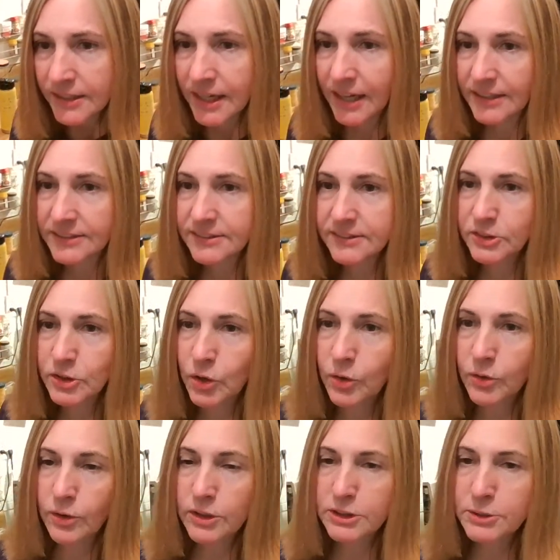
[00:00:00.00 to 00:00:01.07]
Yes,
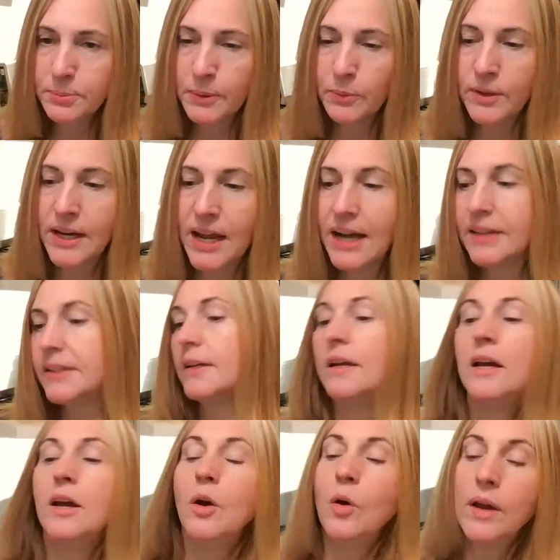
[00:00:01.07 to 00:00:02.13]
so Nourishment Redacted,
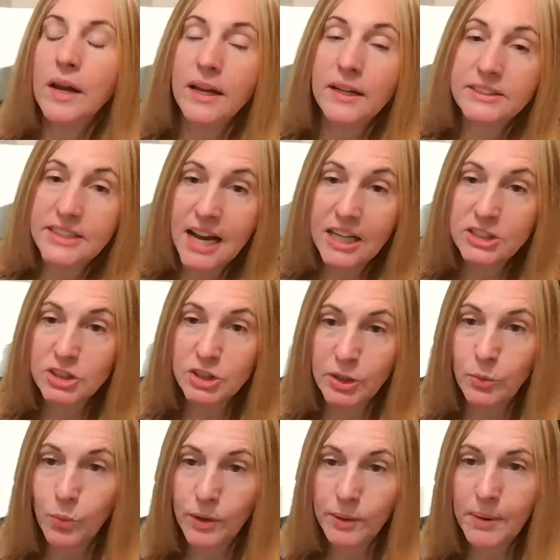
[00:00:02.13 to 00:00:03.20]
it's
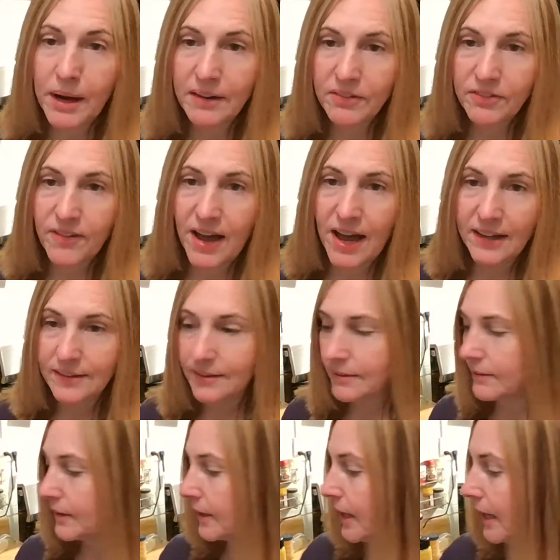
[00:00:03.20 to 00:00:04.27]
actually ribeye fat
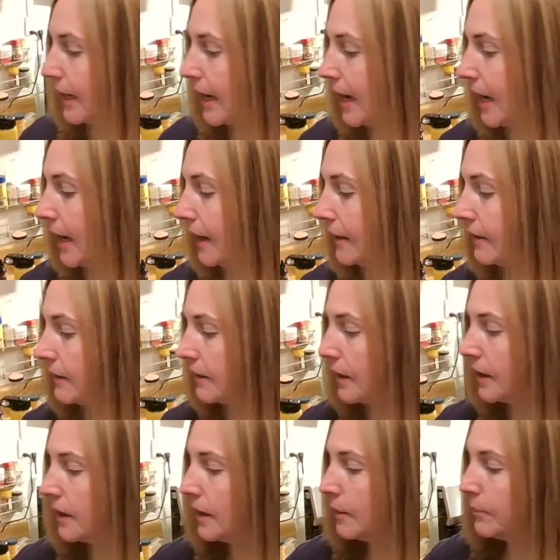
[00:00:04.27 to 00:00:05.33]
that I had.
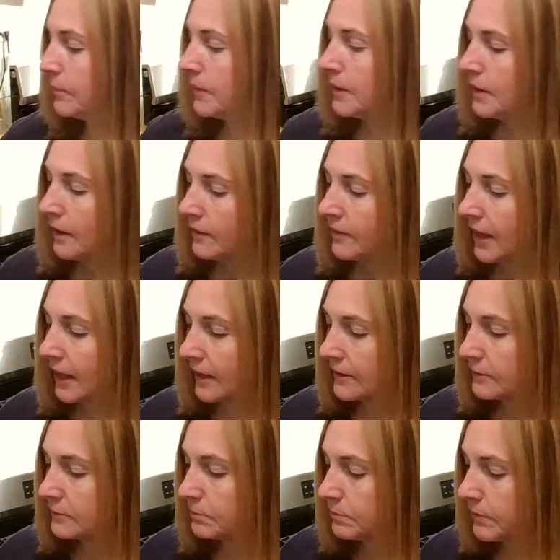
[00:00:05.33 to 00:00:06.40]

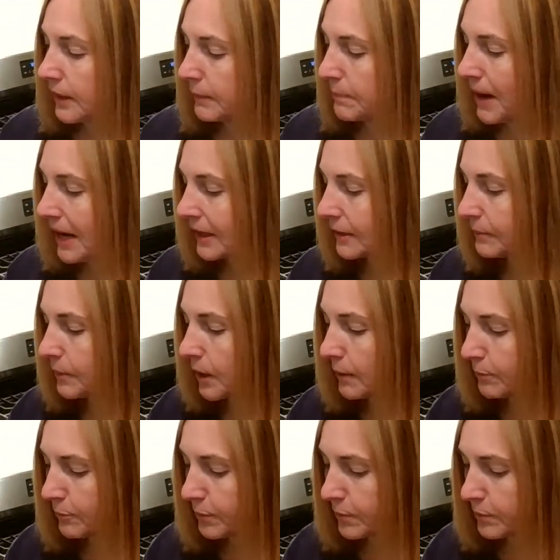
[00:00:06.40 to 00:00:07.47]
They bag them
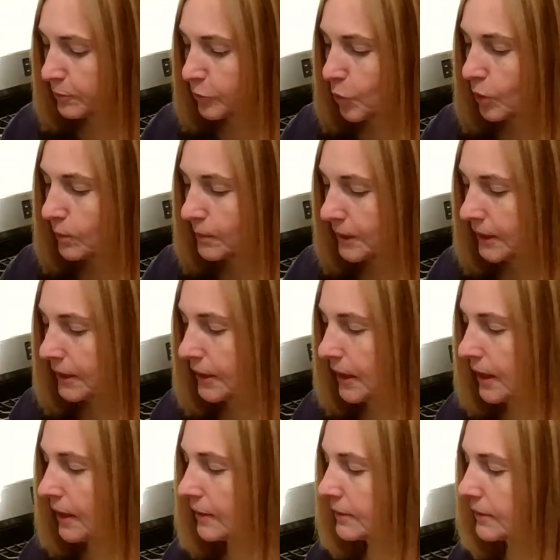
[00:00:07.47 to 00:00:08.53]
up for me
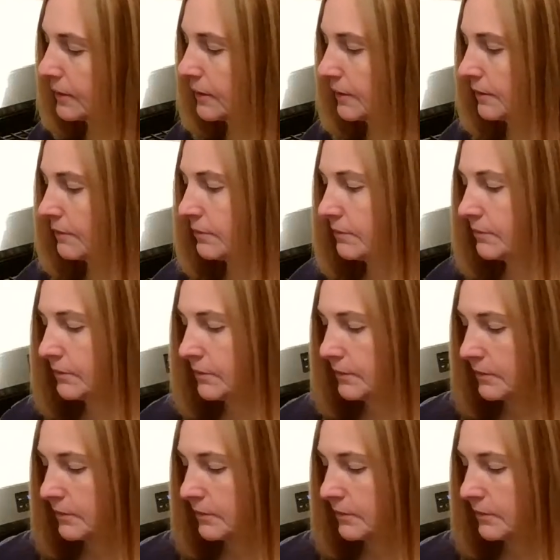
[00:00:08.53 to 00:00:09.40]
at the